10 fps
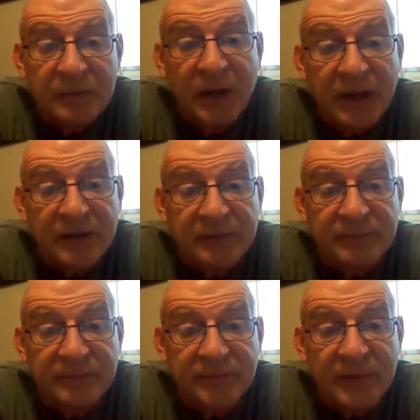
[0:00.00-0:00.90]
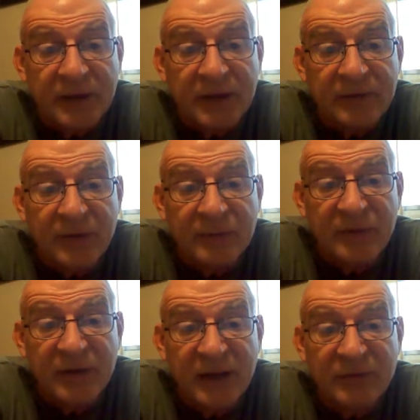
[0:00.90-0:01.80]
Right, I guess I'll be
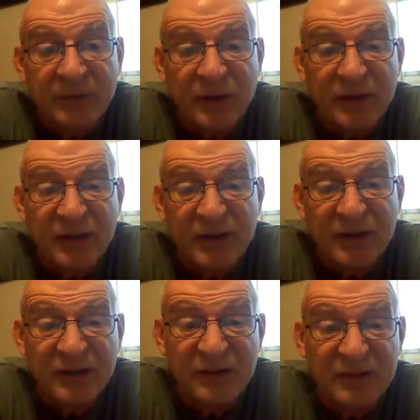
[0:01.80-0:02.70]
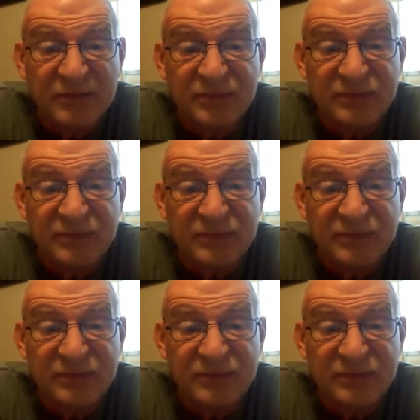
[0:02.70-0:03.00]
seeing everybody